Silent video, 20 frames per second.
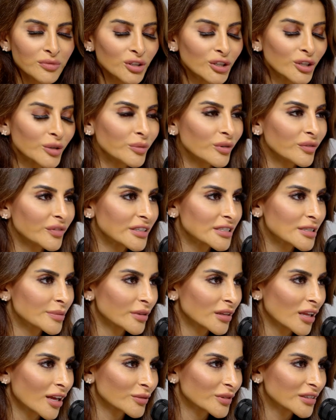moving to
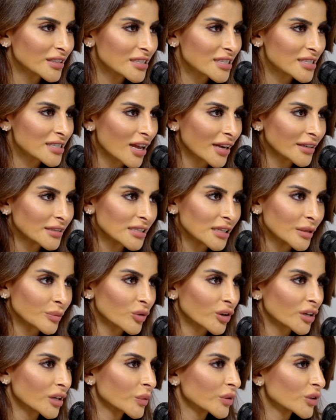Milan with the design team,
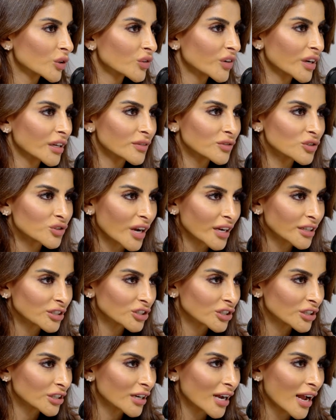working with the creative
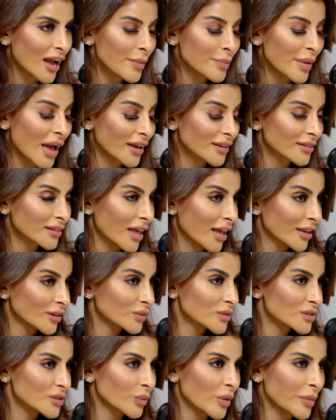director back then,
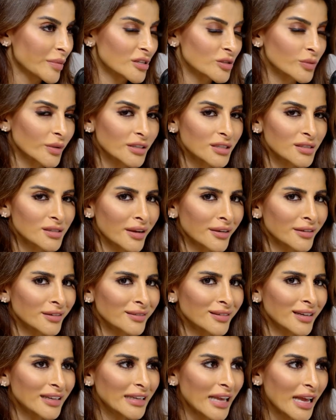who's a women's wear designer.
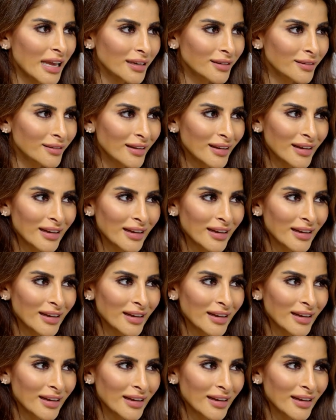Again,